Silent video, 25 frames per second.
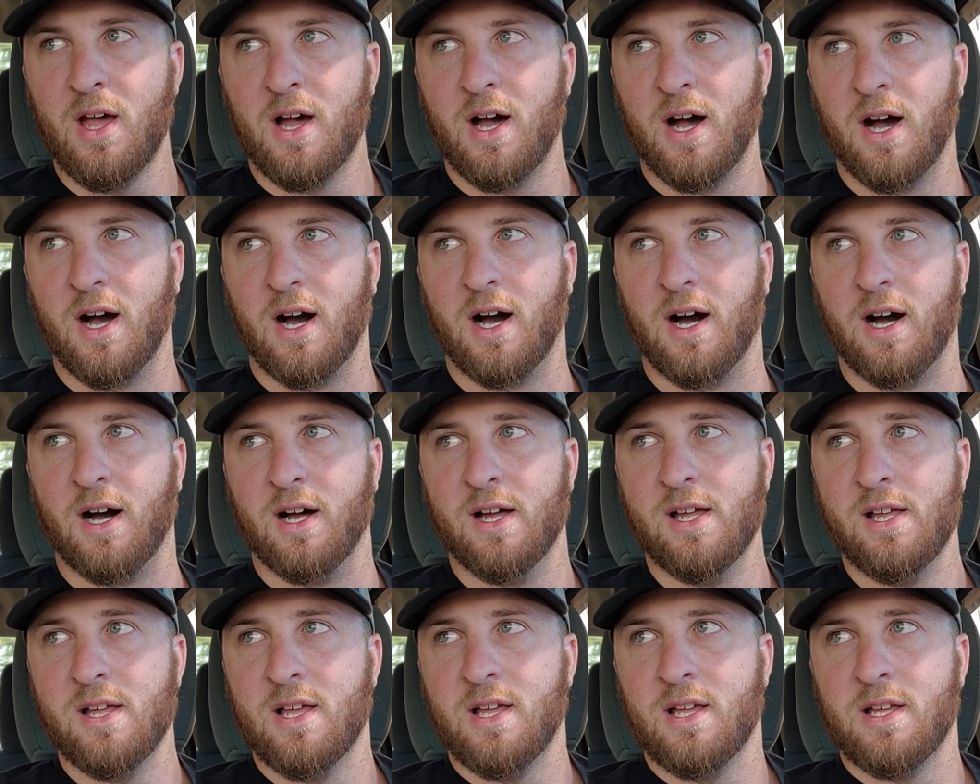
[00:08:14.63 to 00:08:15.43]

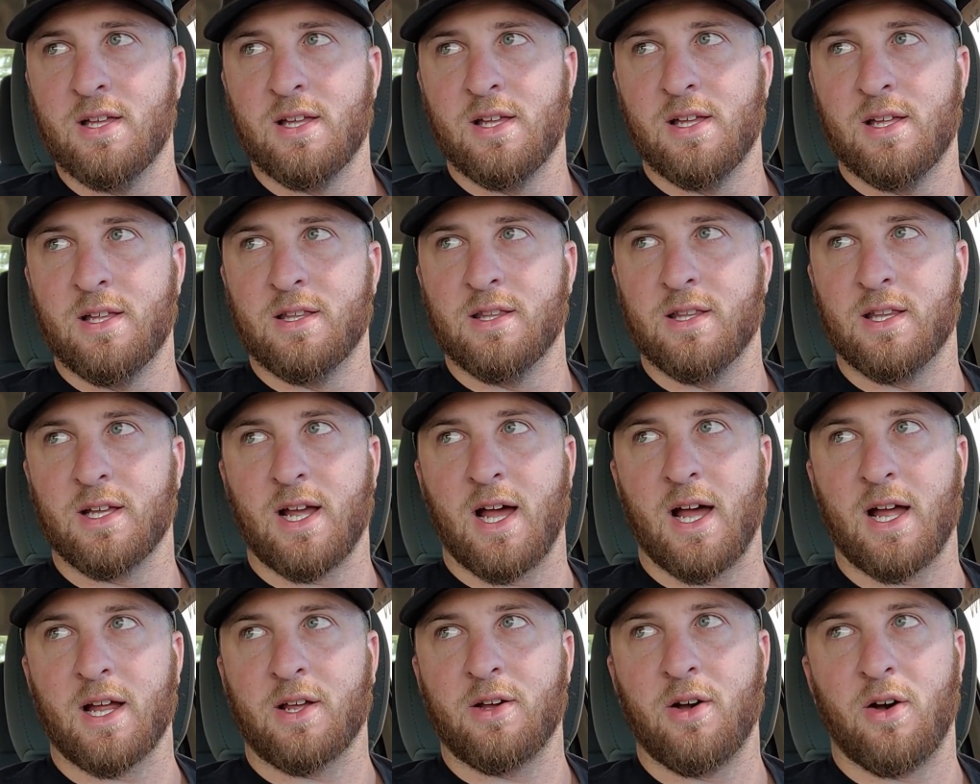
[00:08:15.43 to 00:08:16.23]
The
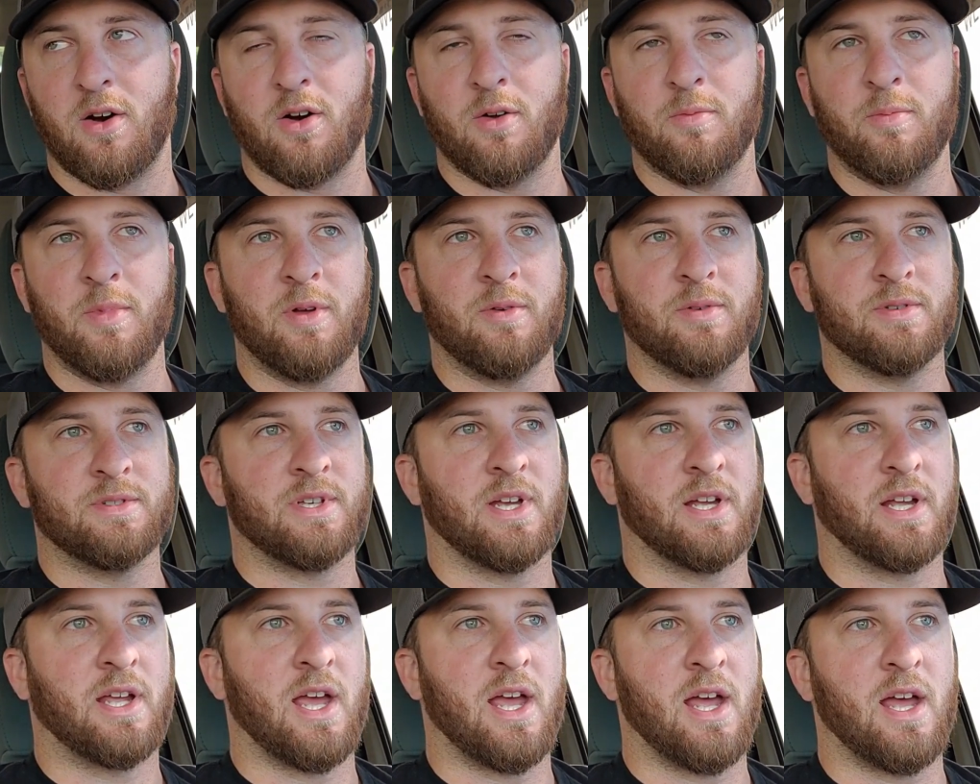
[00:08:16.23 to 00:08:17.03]
guy called me and was
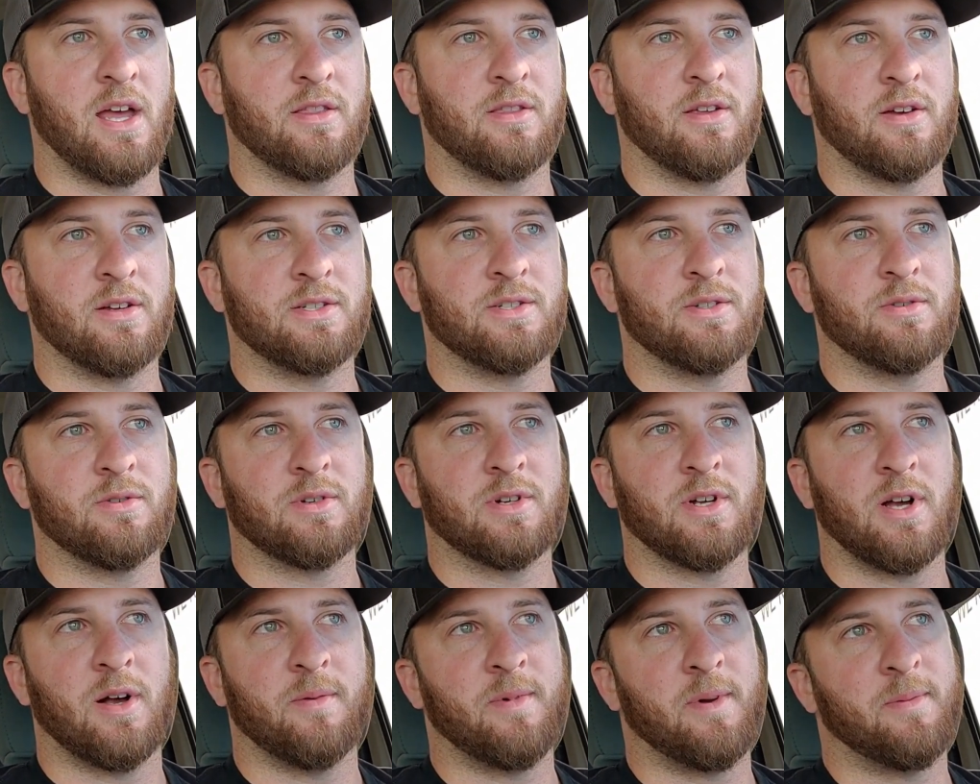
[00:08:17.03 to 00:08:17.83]
like, hey, I thought you
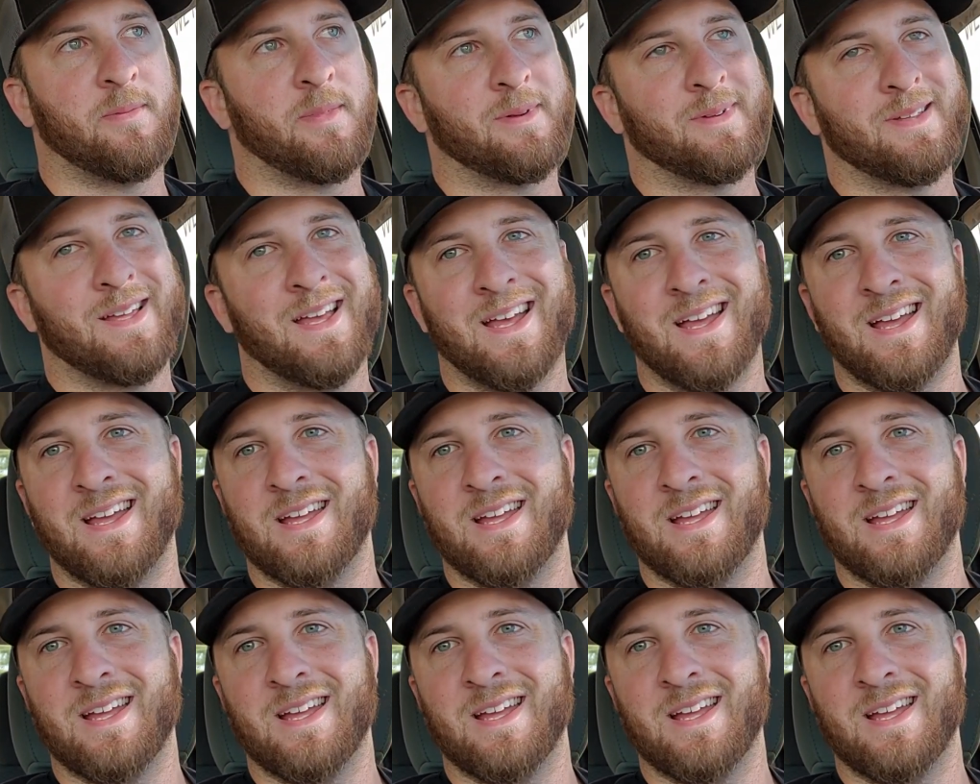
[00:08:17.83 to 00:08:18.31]
were coming. I'm like,